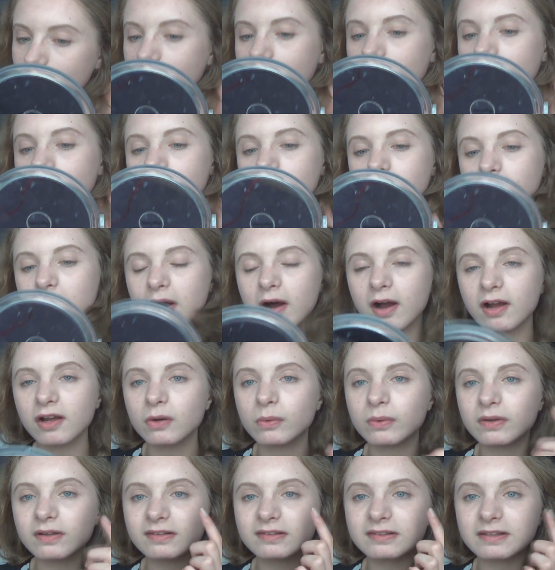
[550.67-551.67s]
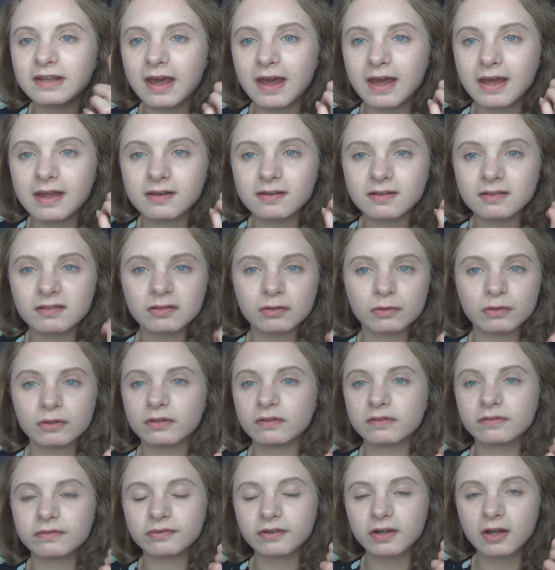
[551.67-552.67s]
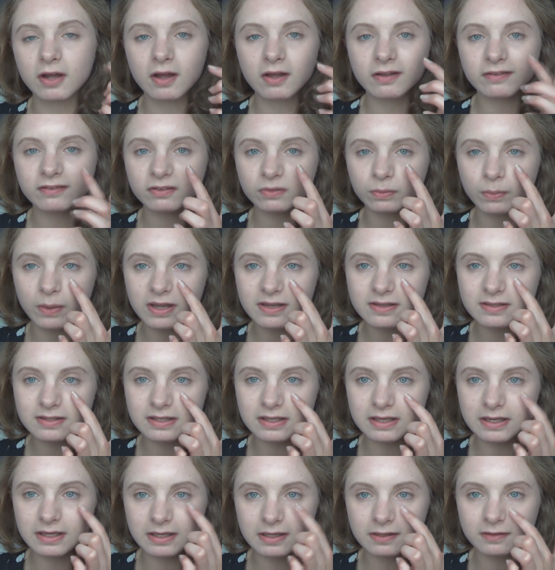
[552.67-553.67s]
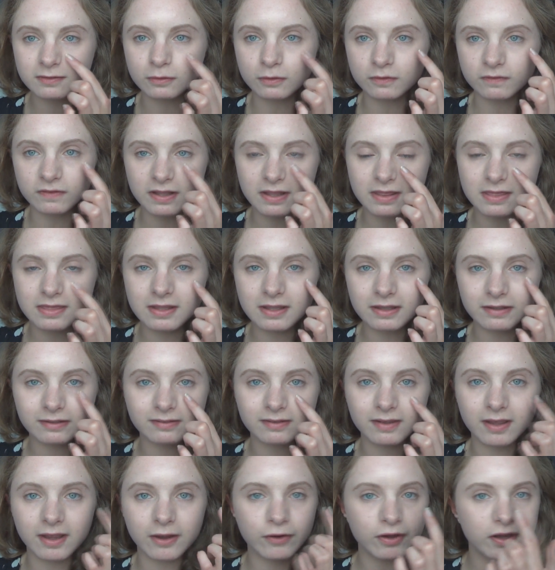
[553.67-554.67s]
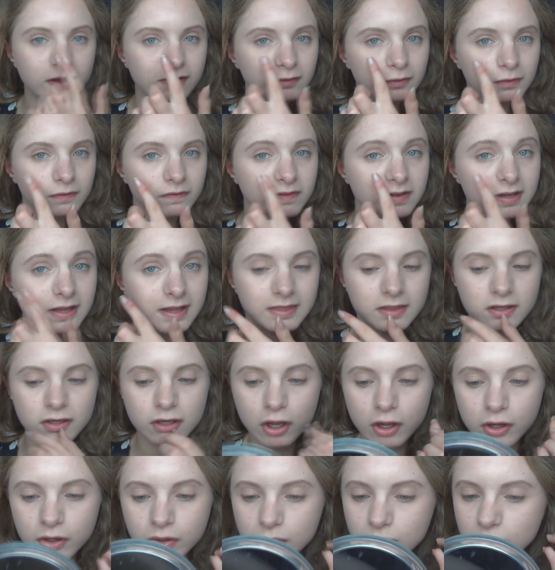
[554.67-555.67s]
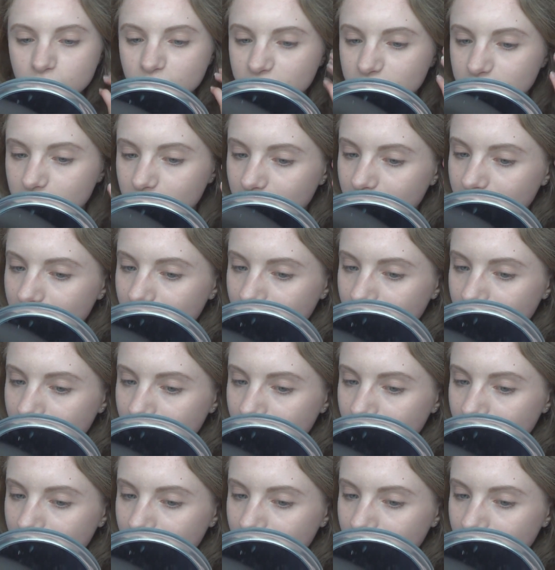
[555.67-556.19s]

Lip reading: I always get sort of sweaty sort of in this area, sort of near the nose,